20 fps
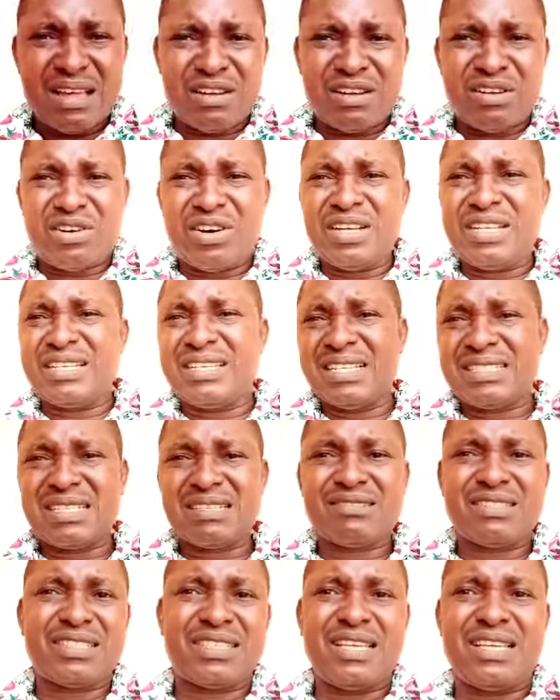all the
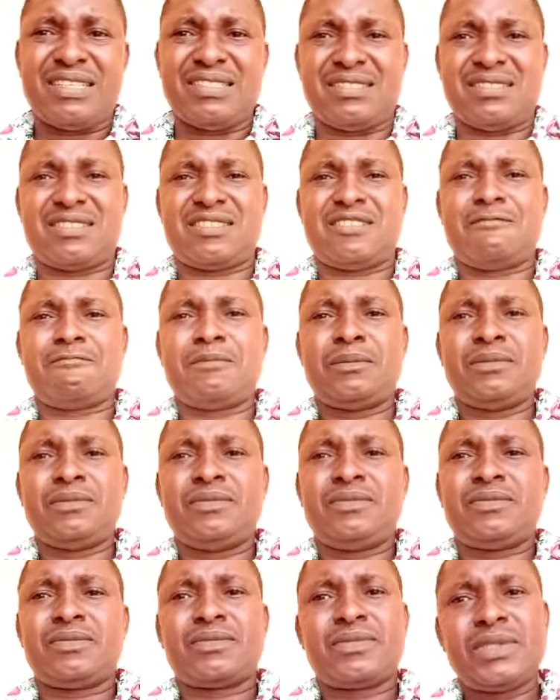necessary things
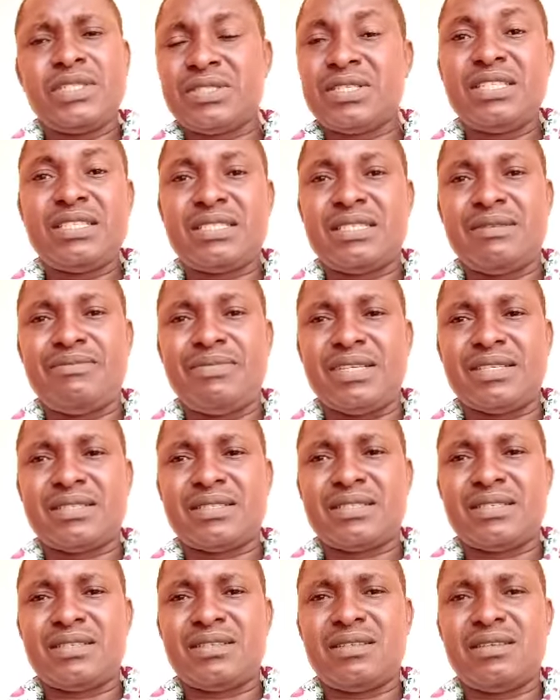using TBC.
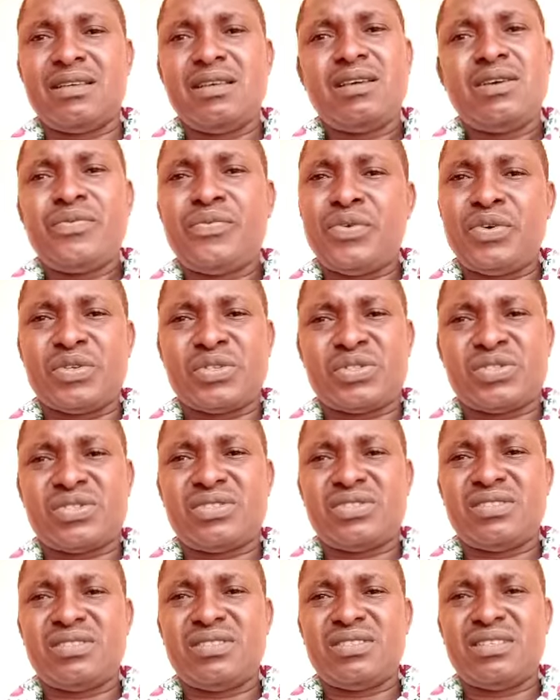Folks,
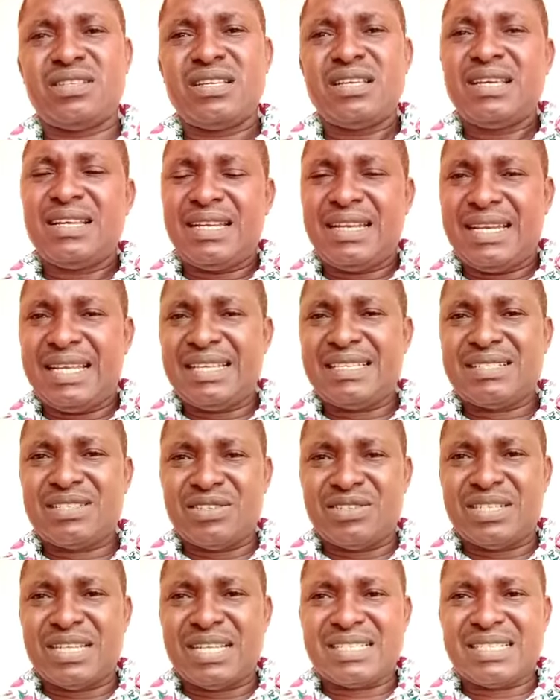let's
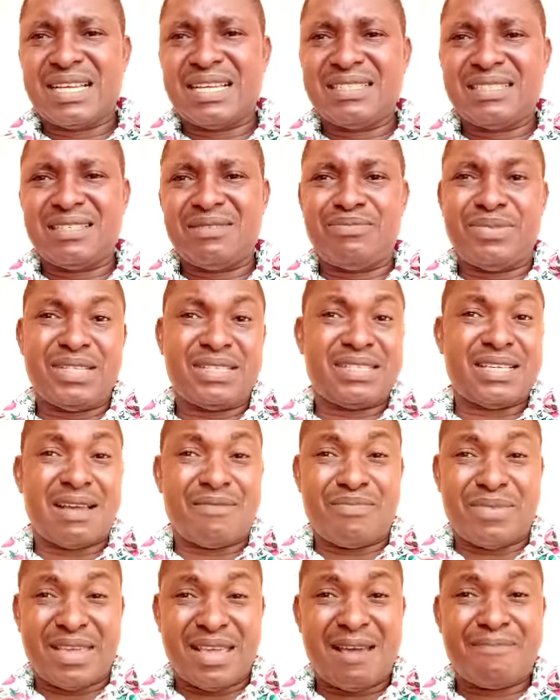understand TBC and
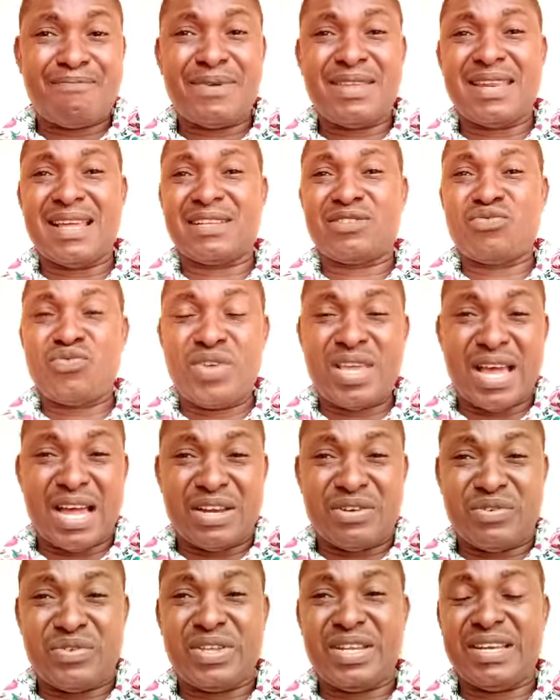be happy that we are
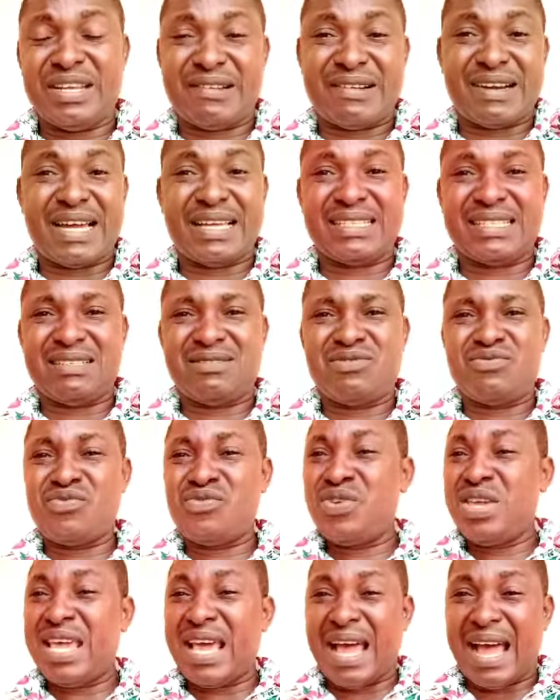doing the right thing.
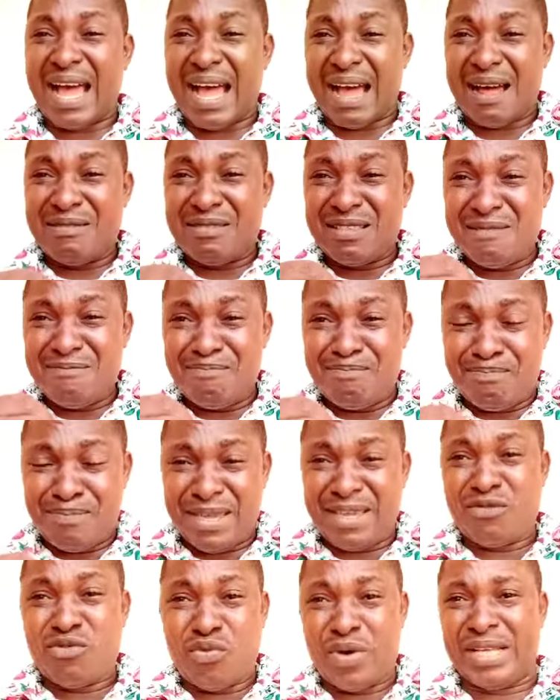We are the
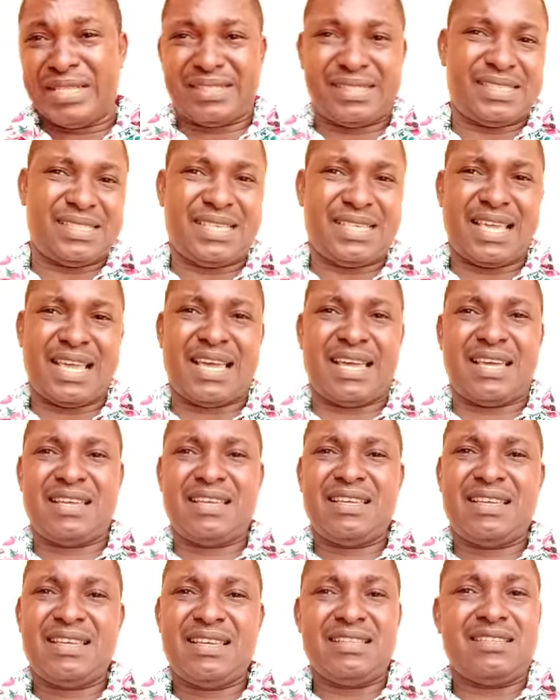big weights here
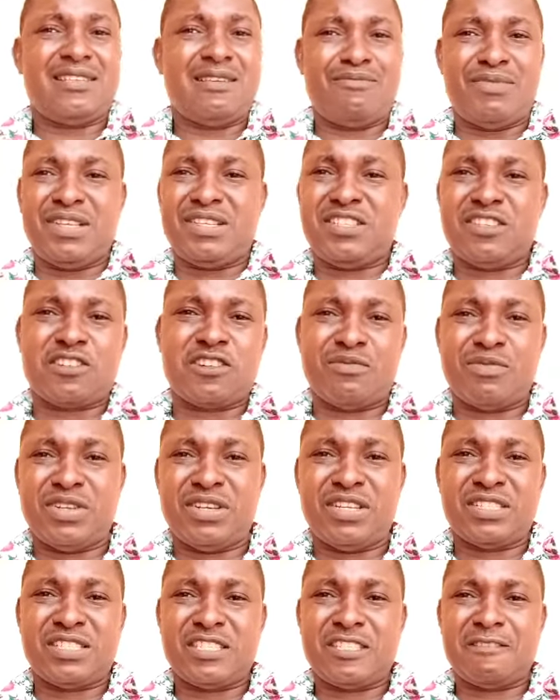in TBC
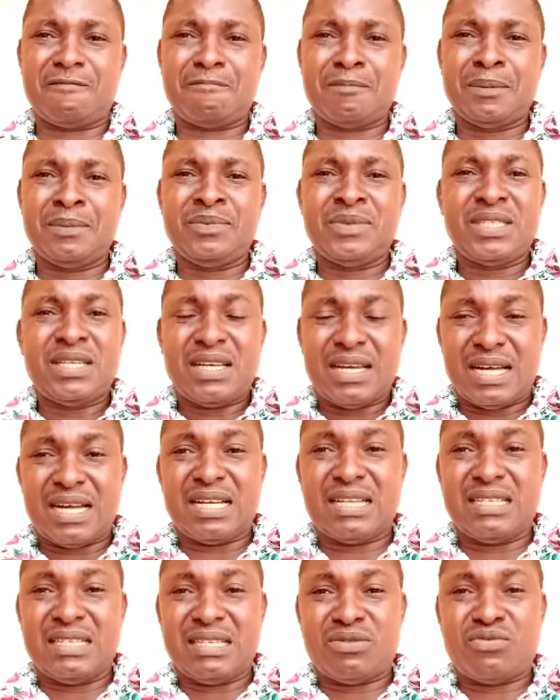community.
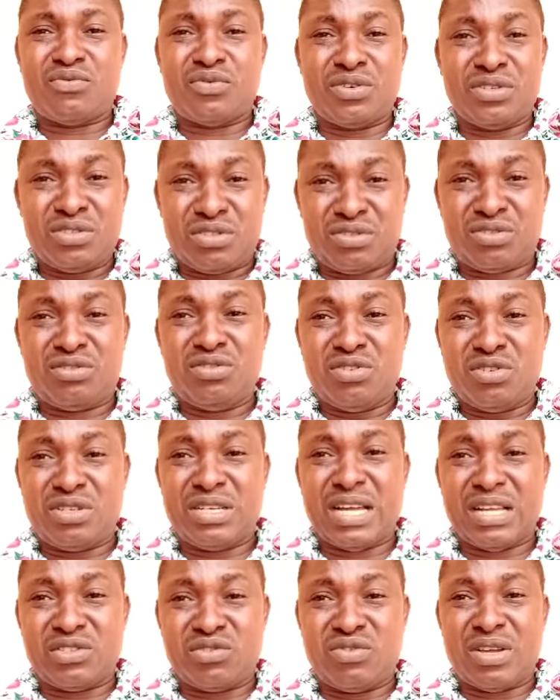And once you know
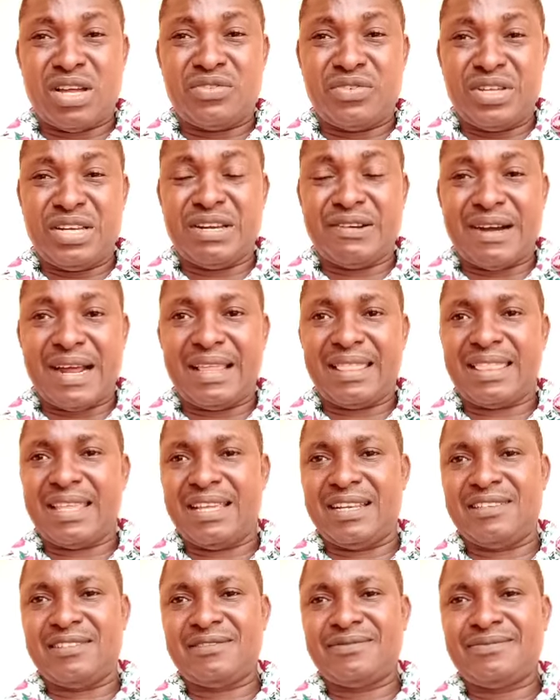that you are doing the right thing,